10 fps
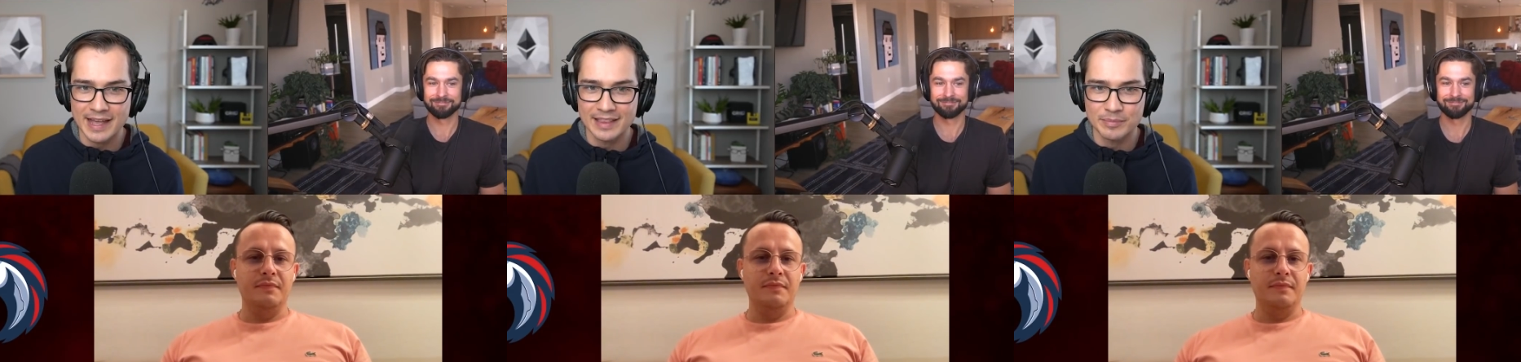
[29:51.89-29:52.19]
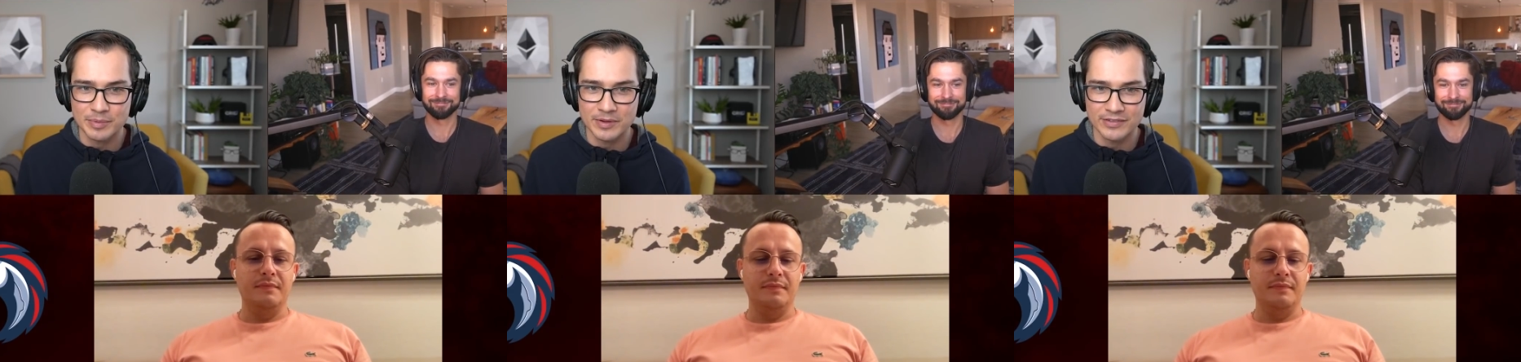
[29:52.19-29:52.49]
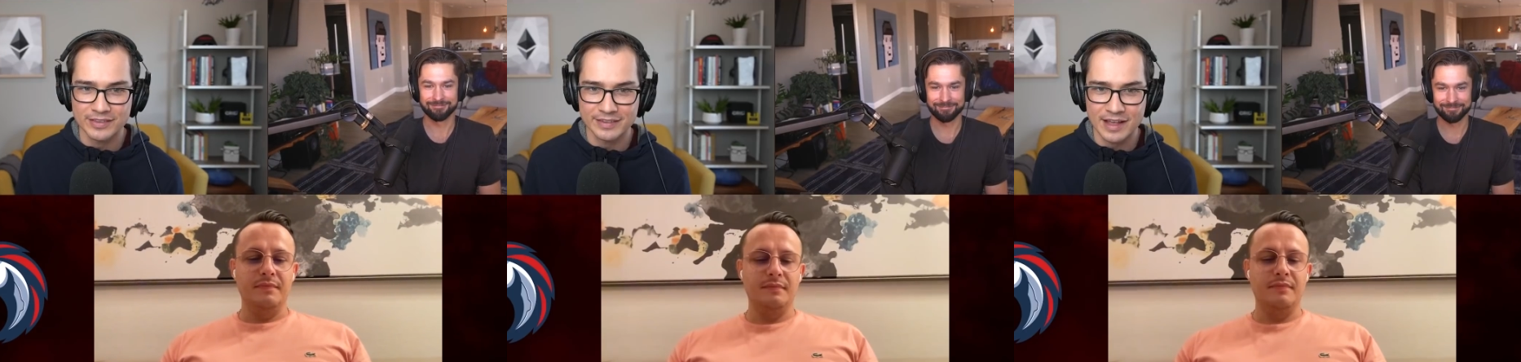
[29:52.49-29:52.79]
Speaker 1: at the
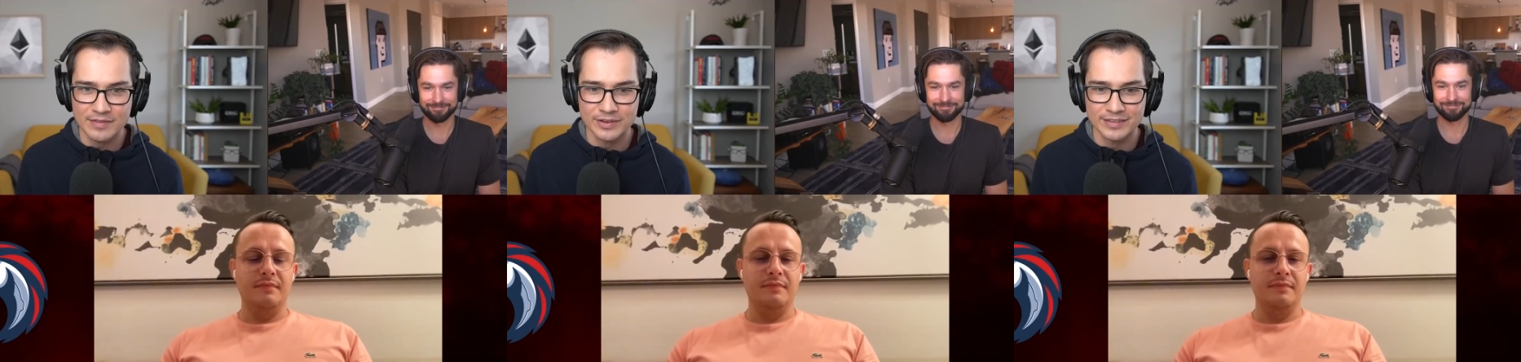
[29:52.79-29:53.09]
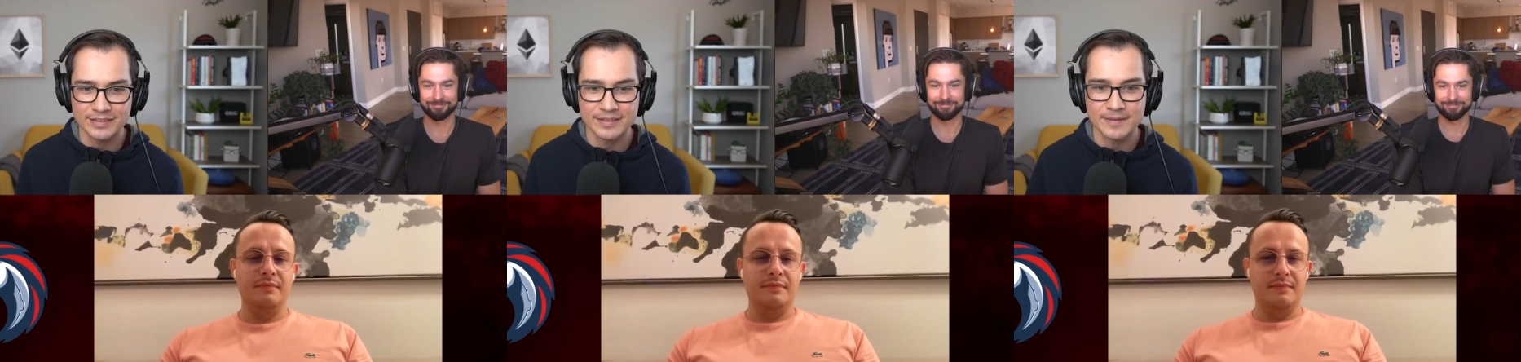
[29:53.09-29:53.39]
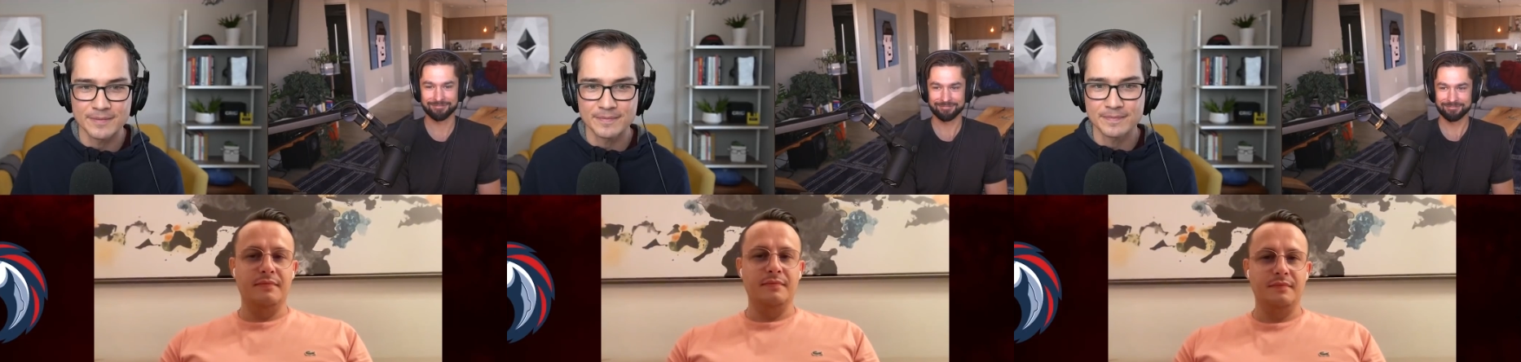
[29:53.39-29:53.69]
Permissionless conference.
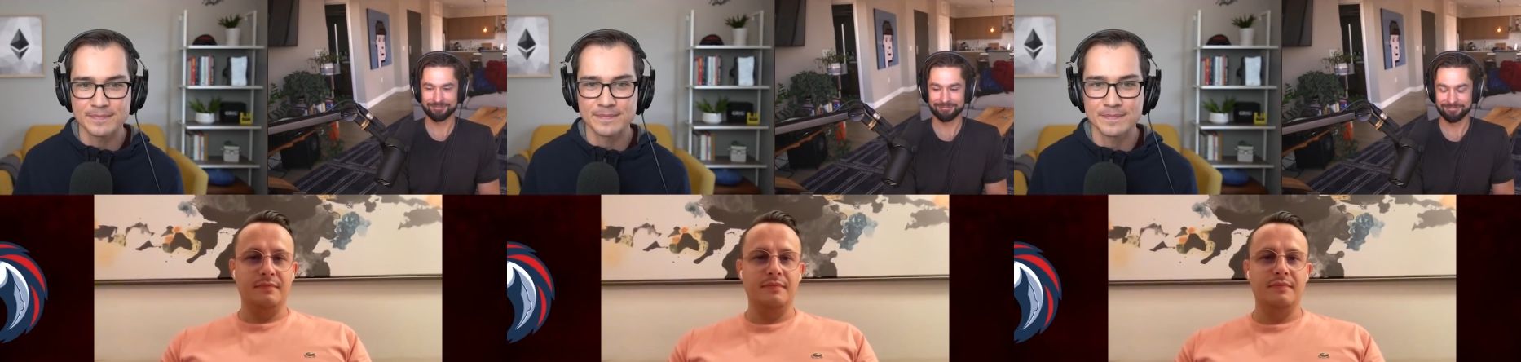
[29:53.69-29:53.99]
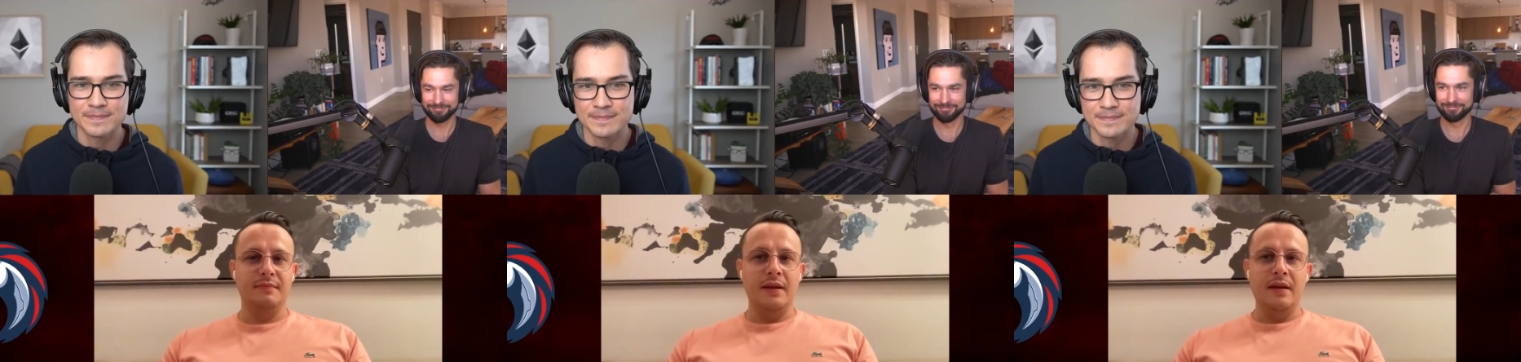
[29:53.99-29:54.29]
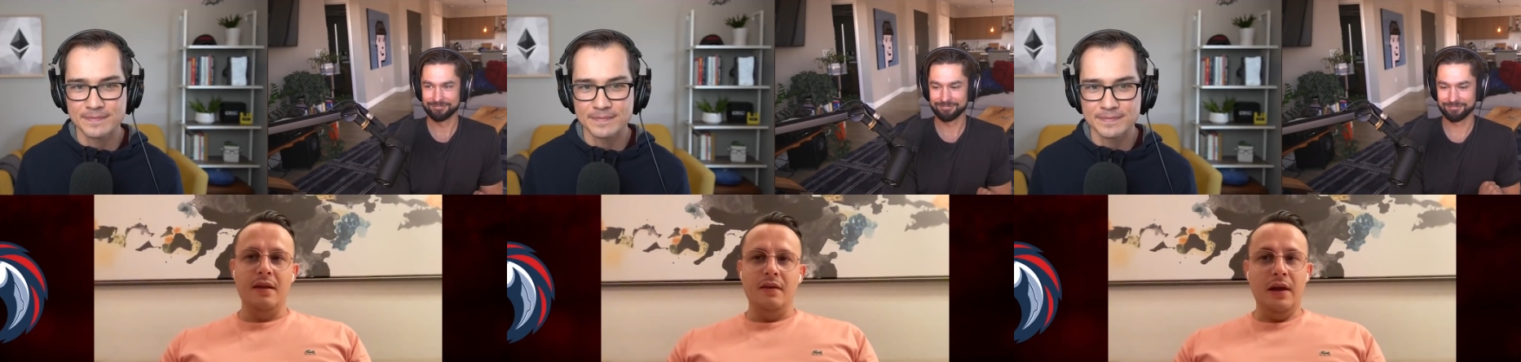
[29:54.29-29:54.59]

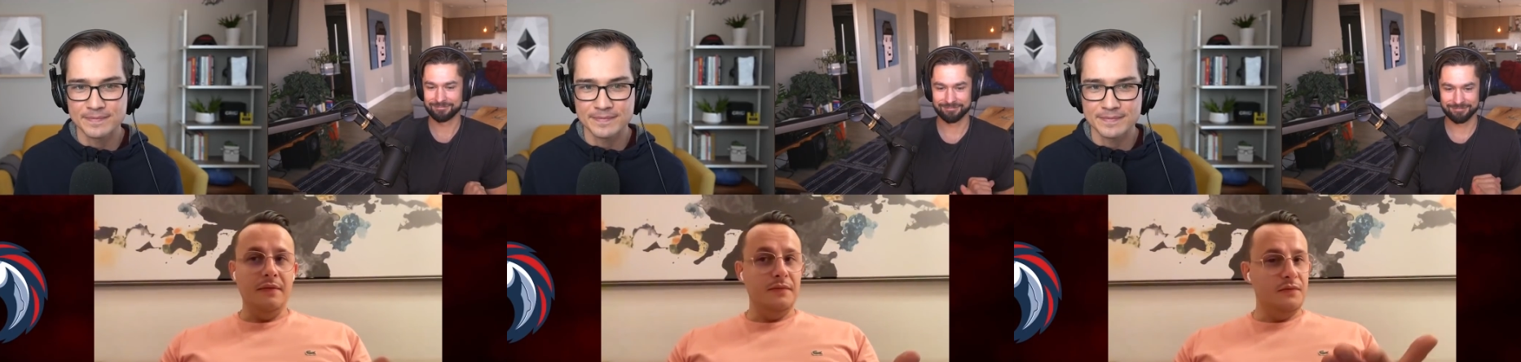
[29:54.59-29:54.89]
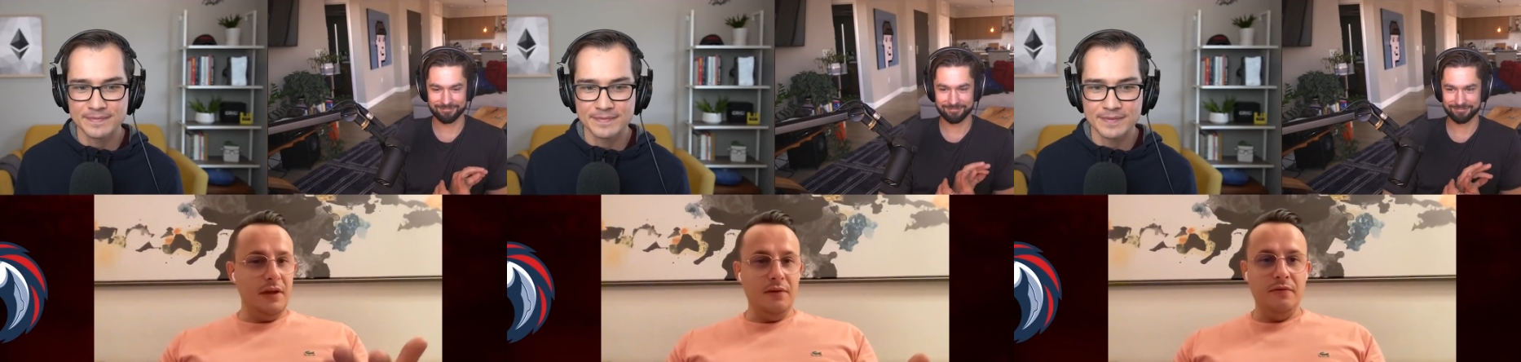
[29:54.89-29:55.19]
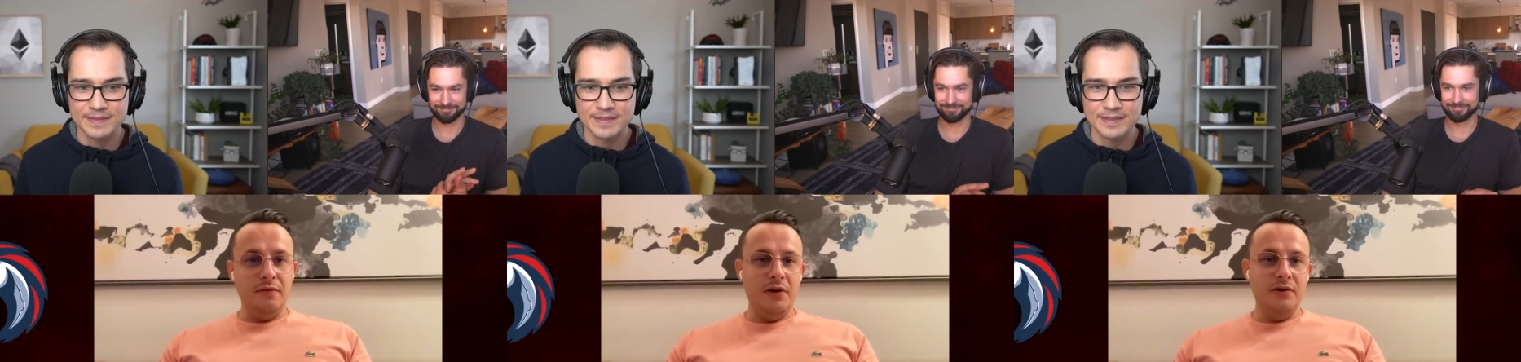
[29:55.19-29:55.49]
Speaker 2: Yeah, thank
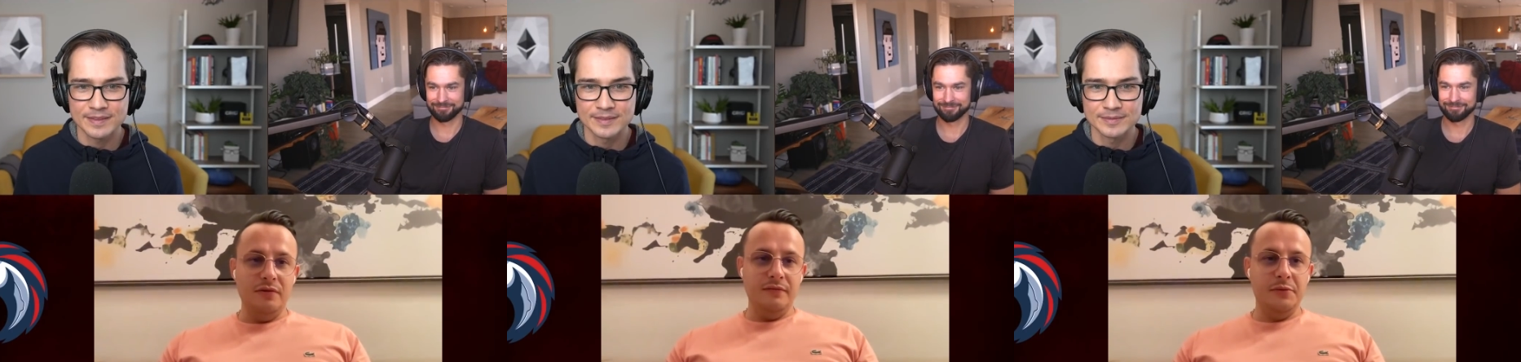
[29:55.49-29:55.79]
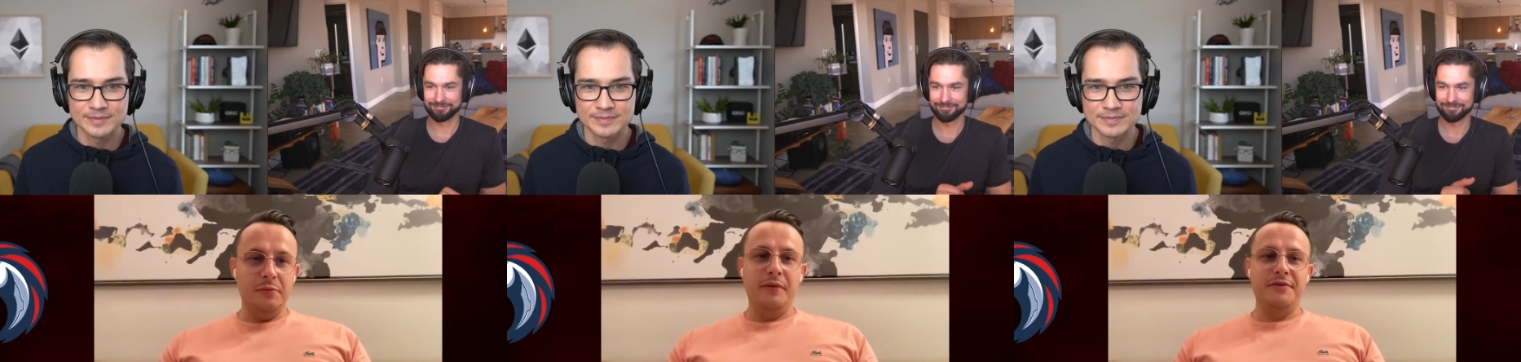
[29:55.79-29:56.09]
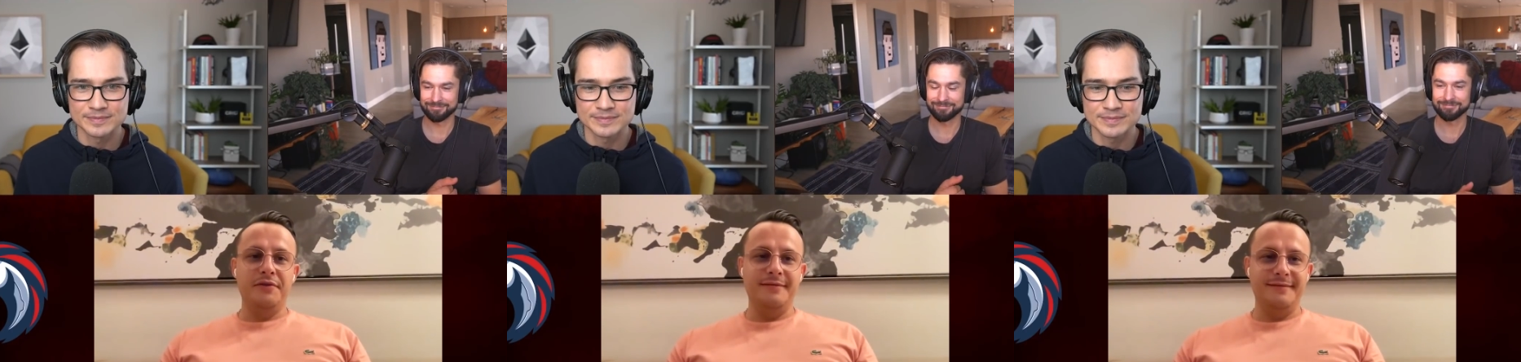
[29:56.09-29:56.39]
you very much. It was a
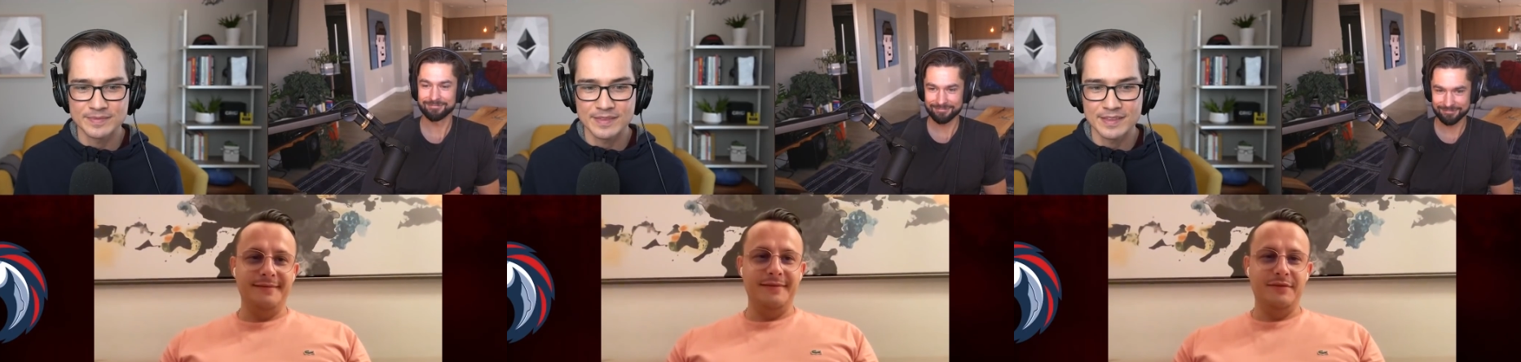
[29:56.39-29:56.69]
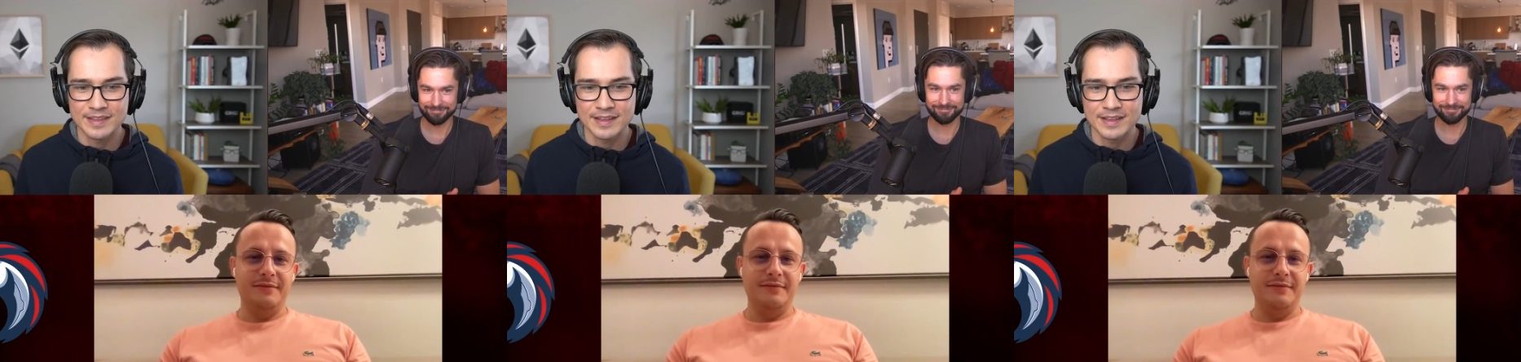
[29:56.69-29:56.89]
pleasure to,